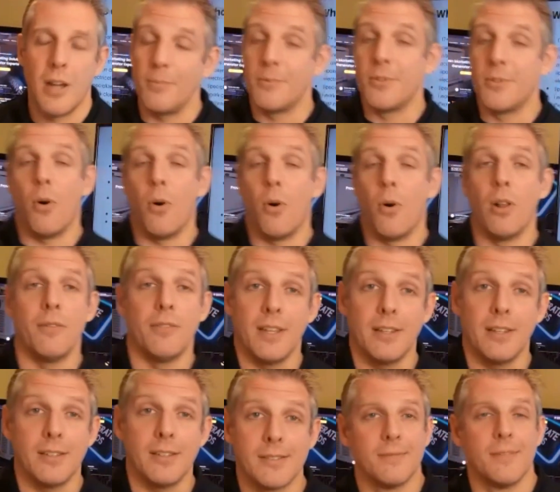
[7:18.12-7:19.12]
come to all of
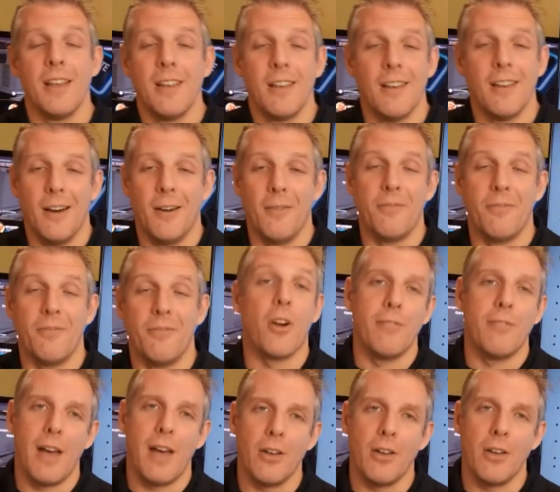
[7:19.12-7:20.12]
these.
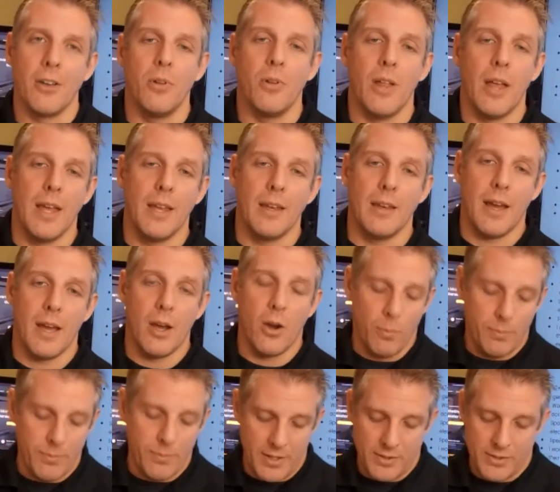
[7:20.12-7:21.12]
Very valuable, and I
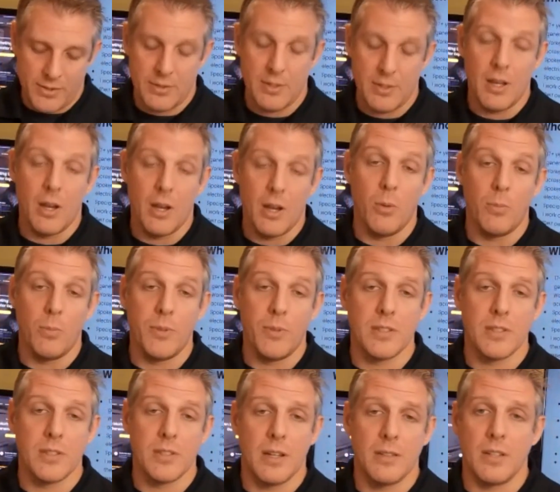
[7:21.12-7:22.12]
hope this
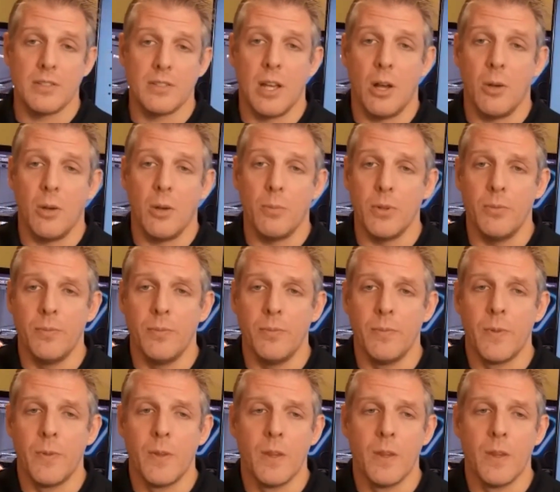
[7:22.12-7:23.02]
does help you.